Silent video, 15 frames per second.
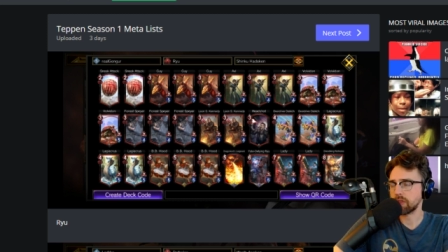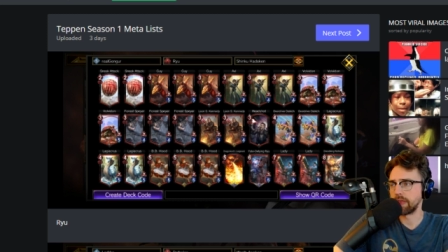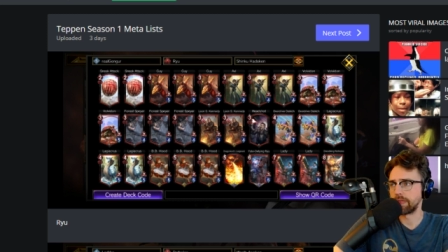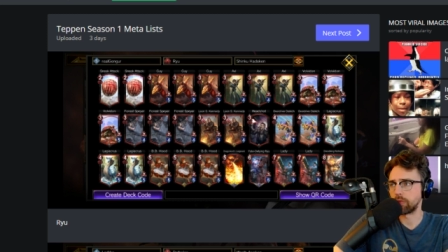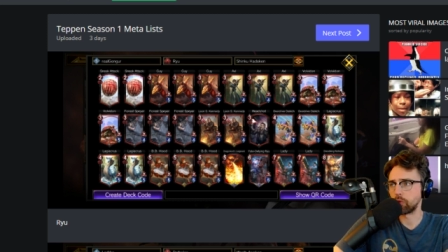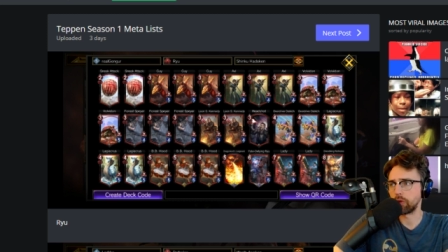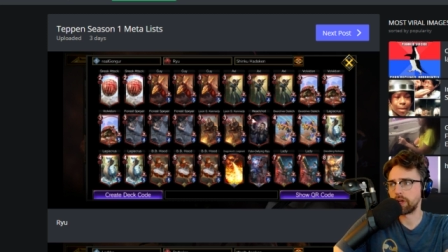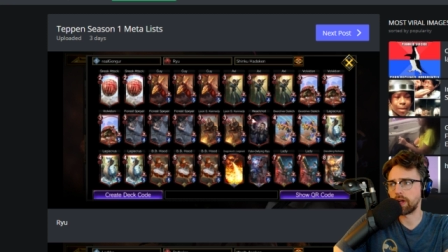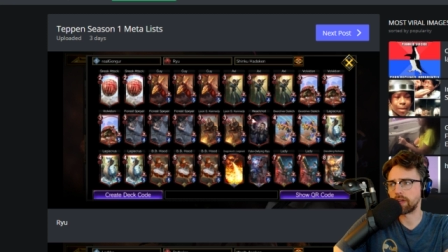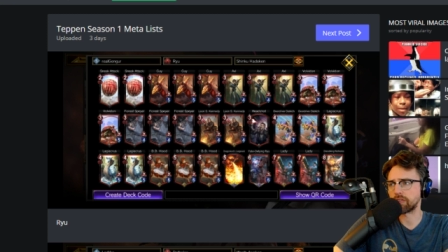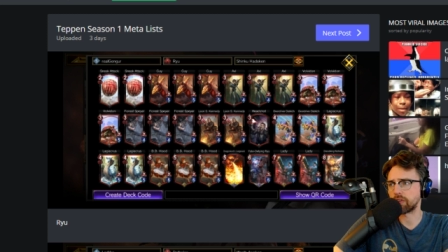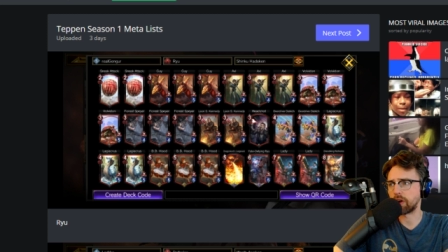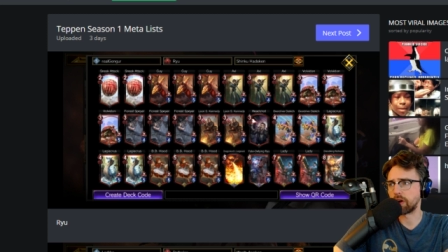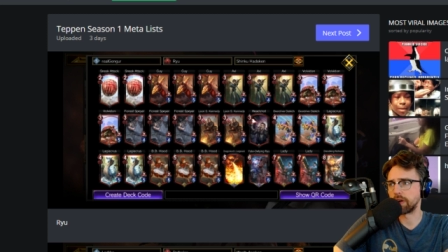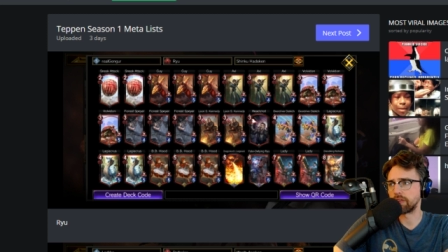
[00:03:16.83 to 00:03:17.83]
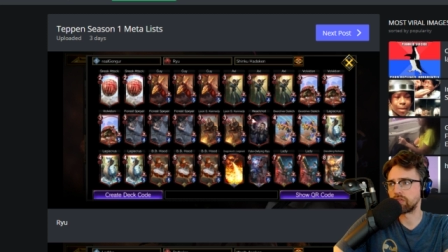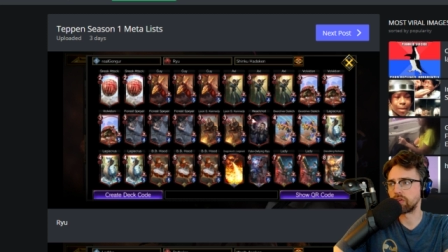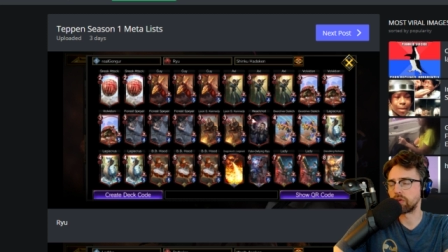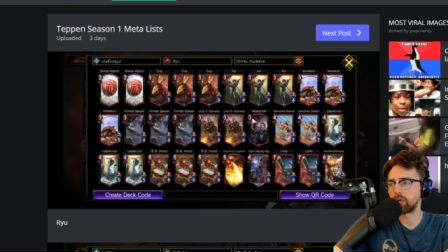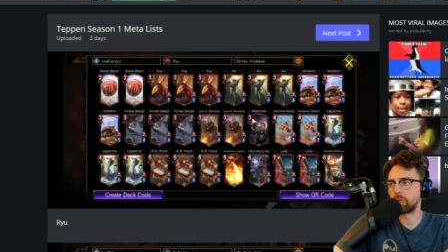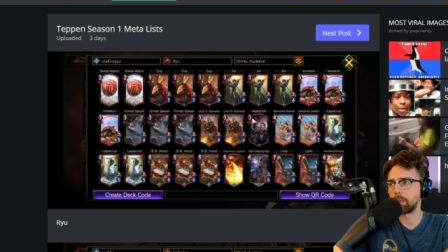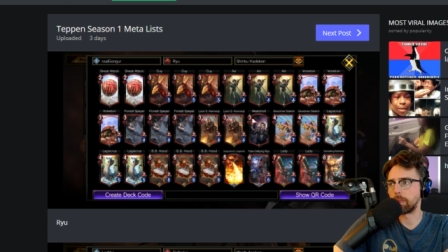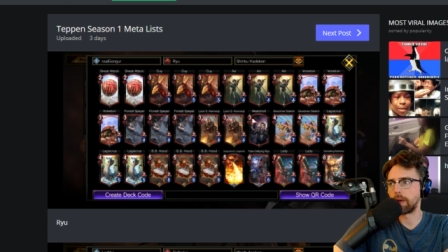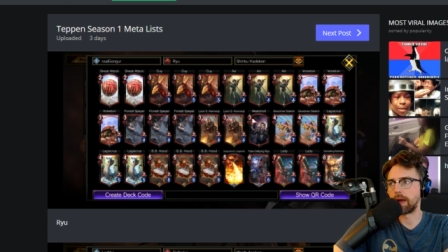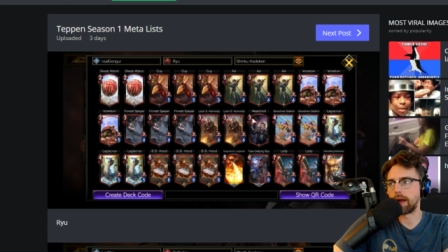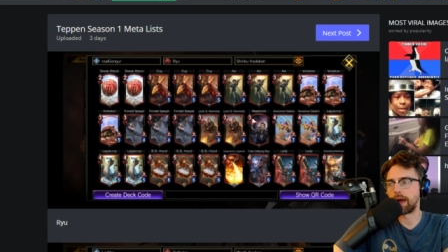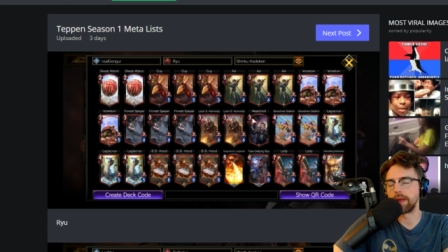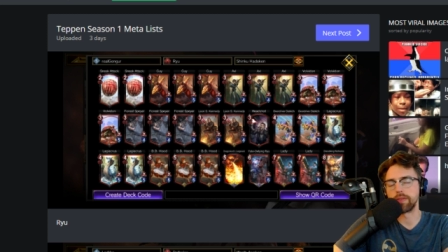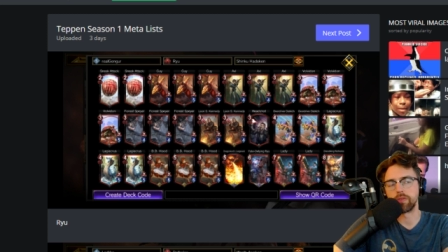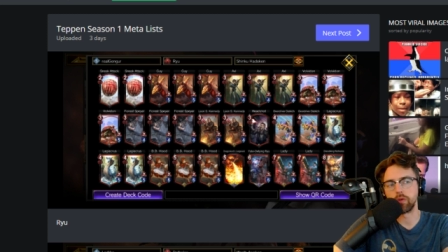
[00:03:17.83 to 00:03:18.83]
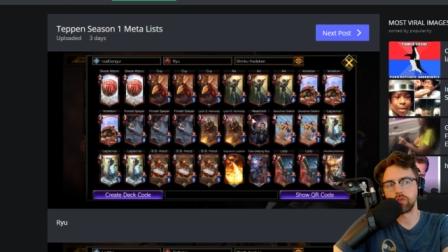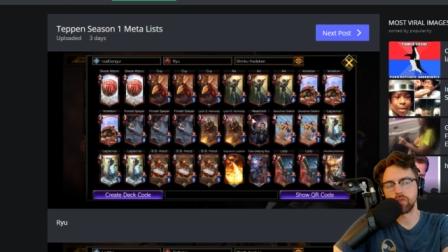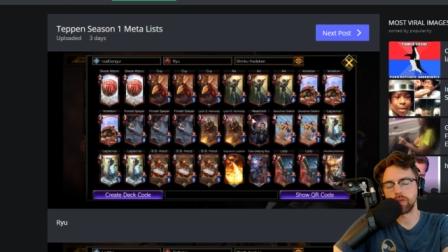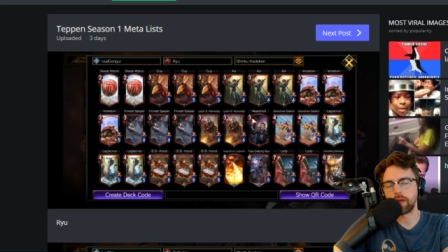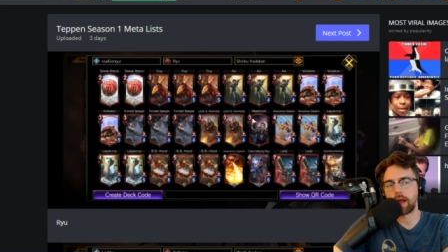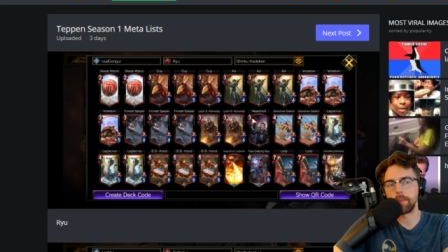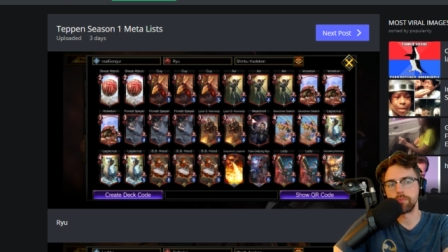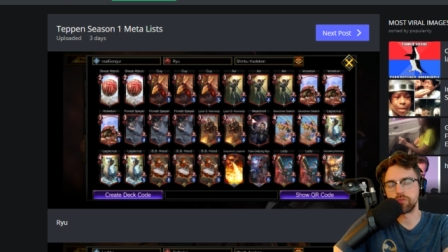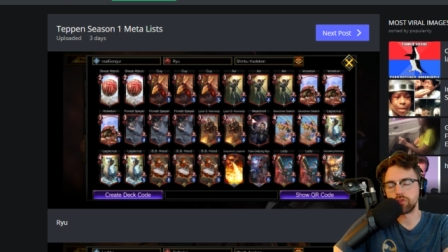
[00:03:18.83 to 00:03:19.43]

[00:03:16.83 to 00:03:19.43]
A 3-cost card. I'm